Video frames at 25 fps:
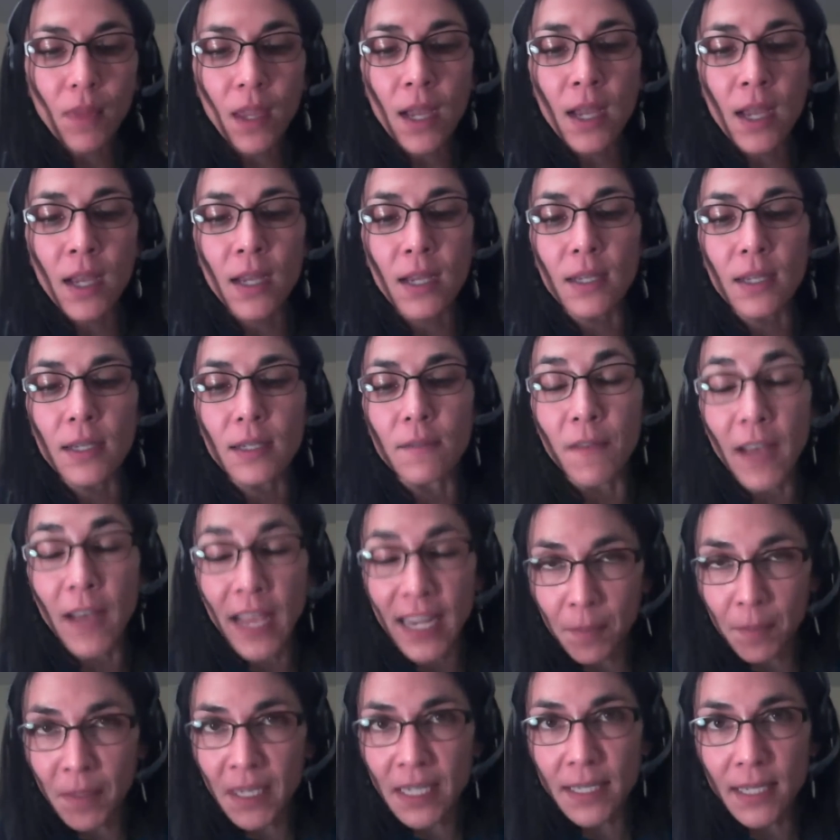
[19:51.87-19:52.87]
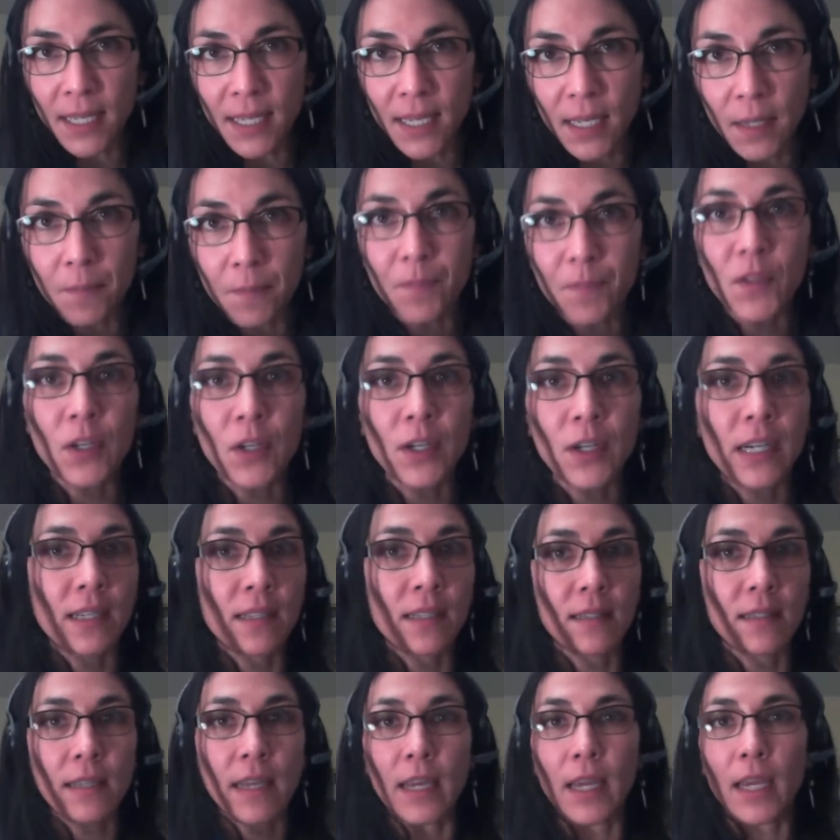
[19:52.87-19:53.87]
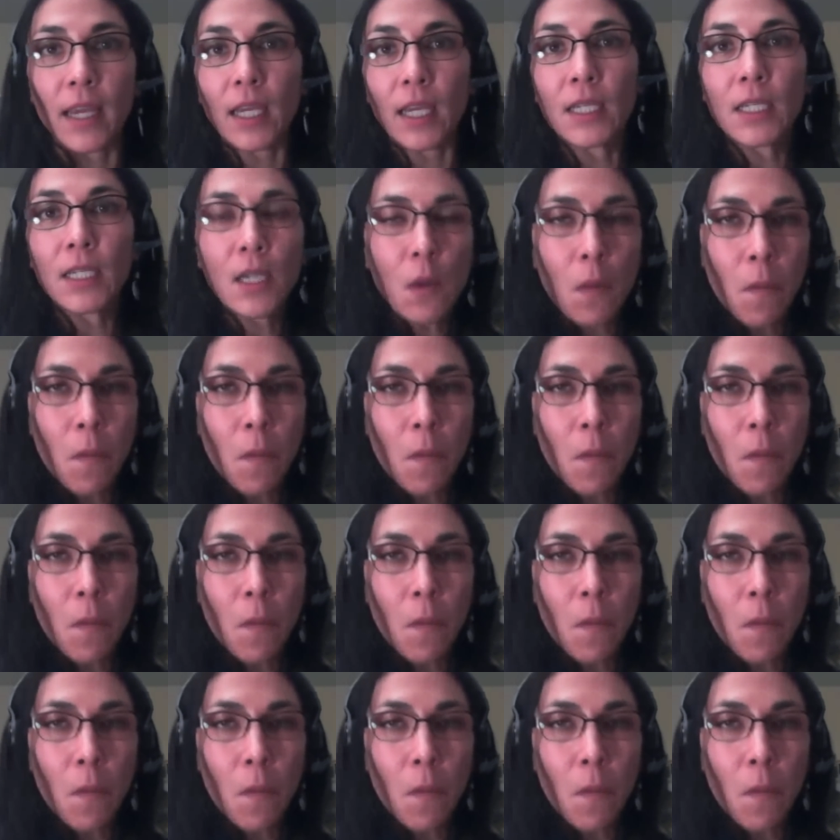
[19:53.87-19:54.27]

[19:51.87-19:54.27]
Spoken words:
Vitamin D, there is a